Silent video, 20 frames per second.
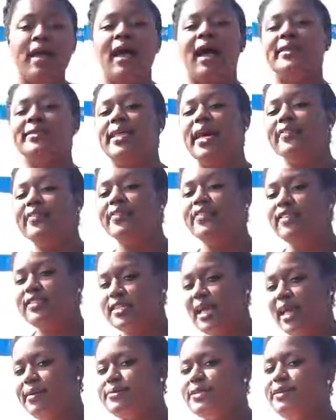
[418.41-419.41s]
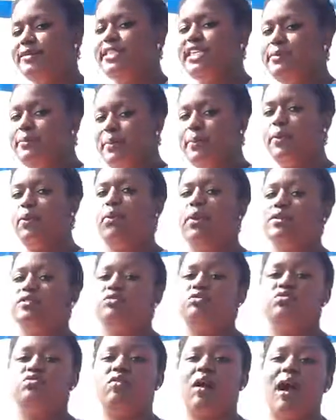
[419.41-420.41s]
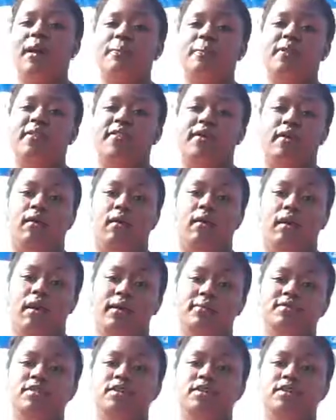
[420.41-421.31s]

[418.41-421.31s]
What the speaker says: A lot of the times I'll see people want to drop their arms